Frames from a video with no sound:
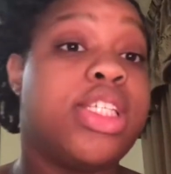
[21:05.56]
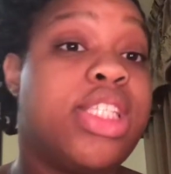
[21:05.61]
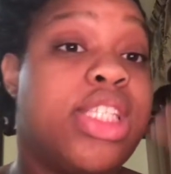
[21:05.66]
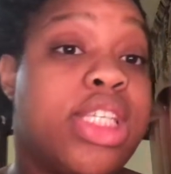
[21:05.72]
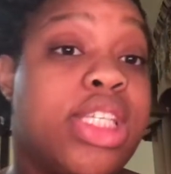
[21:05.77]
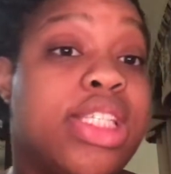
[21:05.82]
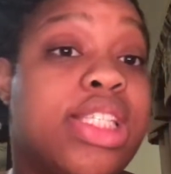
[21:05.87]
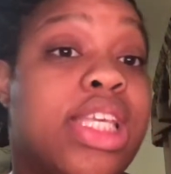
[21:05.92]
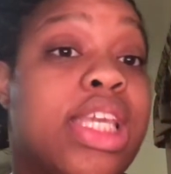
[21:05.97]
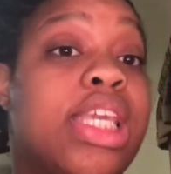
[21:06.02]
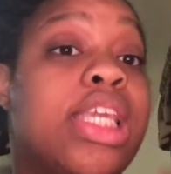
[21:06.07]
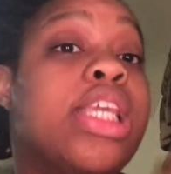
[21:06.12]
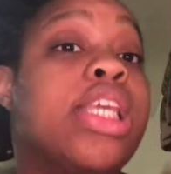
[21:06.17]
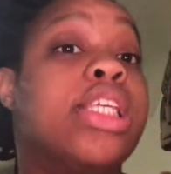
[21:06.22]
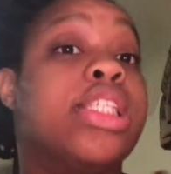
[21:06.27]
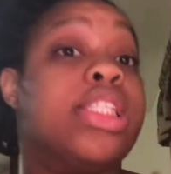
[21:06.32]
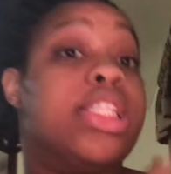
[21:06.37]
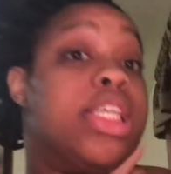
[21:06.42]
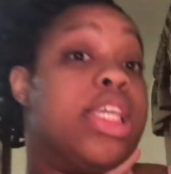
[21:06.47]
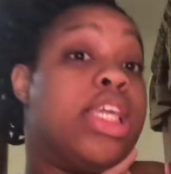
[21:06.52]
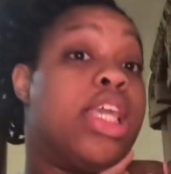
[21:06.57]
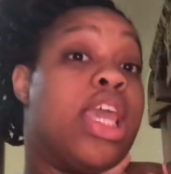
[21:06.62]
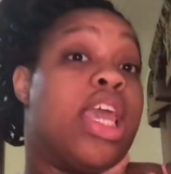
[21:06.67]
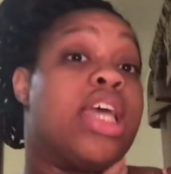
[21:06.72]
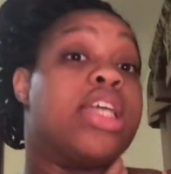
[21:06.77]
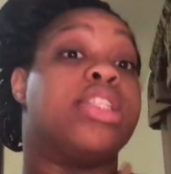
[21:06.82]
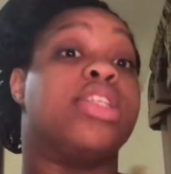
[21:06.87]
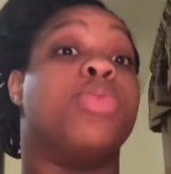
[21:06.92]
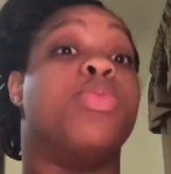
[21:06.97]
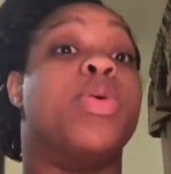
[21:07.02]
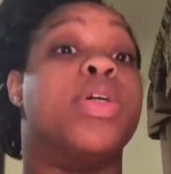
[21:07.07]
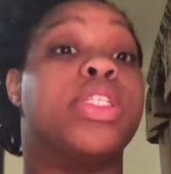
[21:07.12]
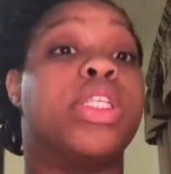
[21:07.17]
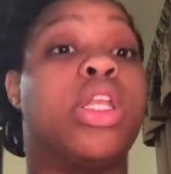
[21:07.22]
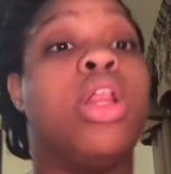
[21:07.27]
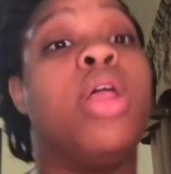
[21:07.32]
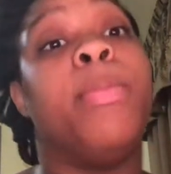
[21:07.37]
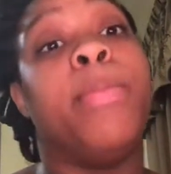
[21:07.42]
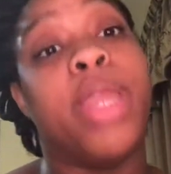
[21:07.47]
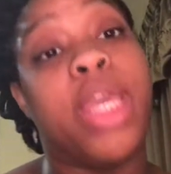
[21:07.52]
as easy as it was
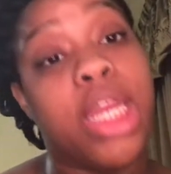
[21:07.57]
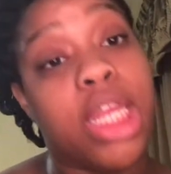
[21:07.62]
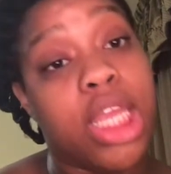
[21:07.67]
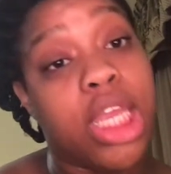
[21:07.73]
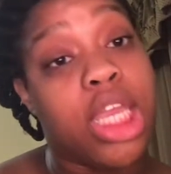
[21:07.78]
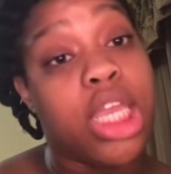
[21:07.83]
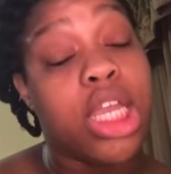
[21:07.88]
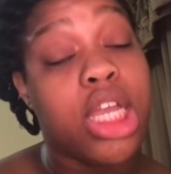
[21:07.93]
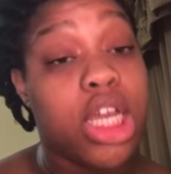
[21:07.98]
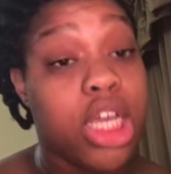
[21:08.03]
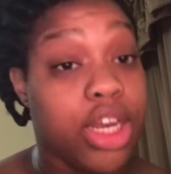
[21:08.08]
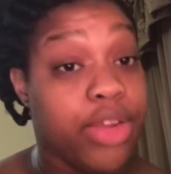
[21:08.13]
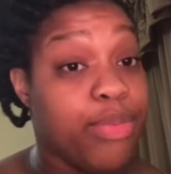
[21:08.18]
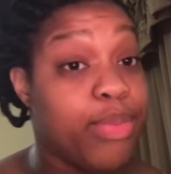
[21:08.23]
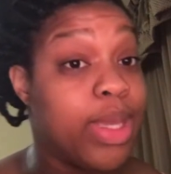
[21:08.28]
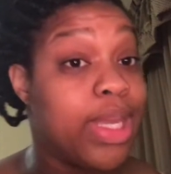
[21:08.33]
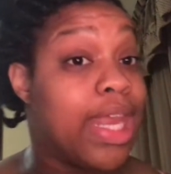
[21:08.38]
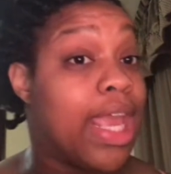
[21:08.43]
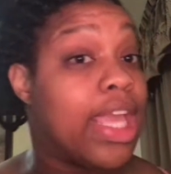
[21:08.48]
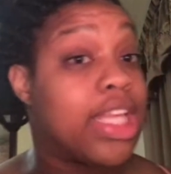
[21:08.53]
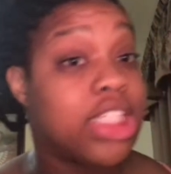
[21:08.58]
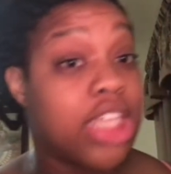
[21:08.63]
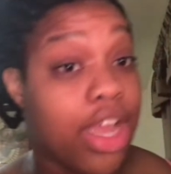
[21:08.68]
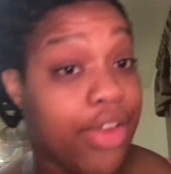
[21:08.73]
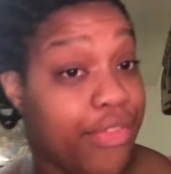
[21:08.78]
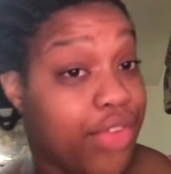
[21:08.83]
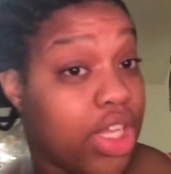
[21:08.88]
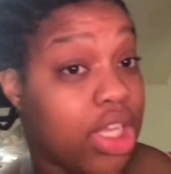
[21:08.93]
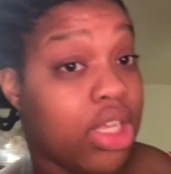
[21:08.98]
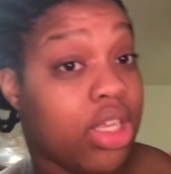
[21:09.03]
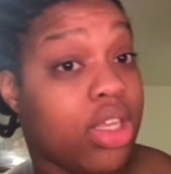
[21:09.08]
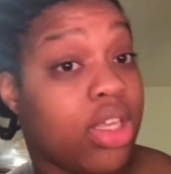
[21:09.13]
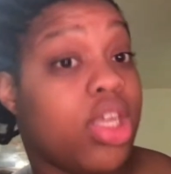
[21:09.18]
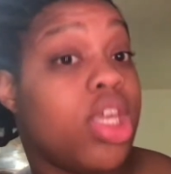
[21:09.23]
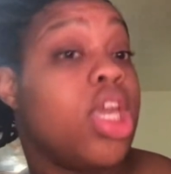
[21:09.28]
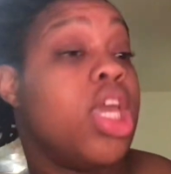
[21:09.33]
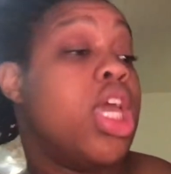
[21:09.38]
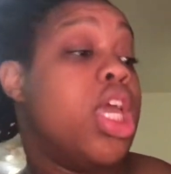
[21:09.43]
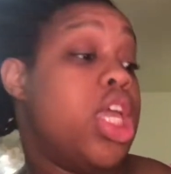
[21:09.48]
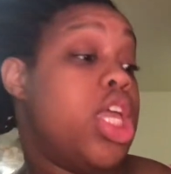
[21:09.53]
chlamydia, it could have been HIV.
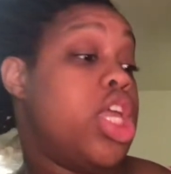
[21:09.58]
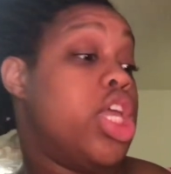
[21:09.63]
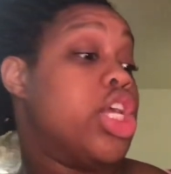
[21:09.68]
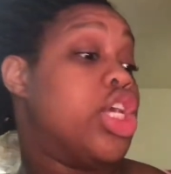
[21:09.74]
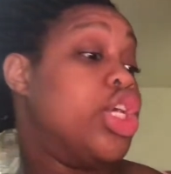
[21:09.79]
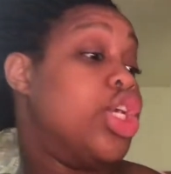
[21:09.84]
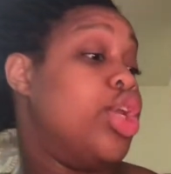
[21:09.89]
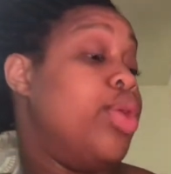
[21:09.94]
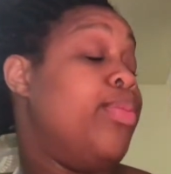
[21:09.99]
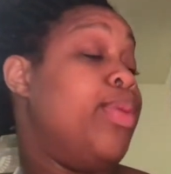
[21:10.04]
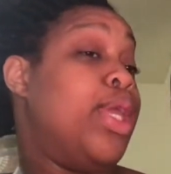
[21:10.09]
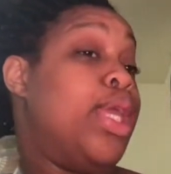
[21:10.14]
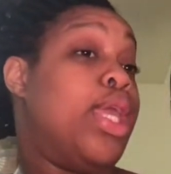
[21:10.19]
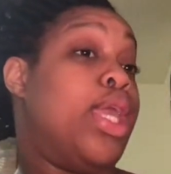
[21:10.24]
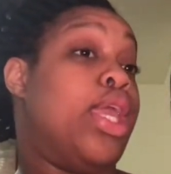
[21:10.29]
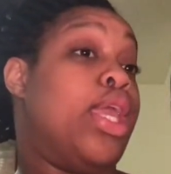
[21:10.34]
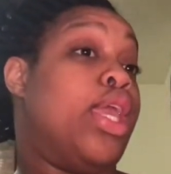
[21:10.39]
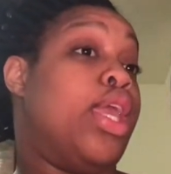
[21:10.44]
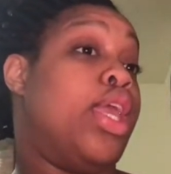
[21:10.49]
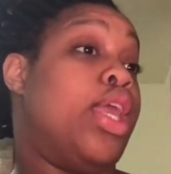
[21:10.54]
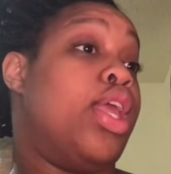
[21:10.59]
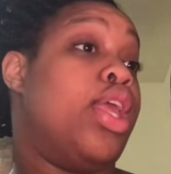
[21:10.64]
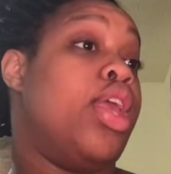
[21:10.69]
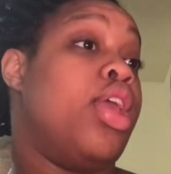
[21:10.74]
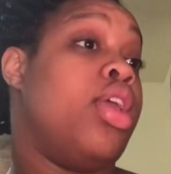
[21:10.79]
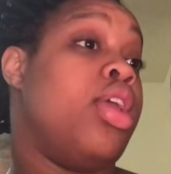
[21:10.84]
It could have been,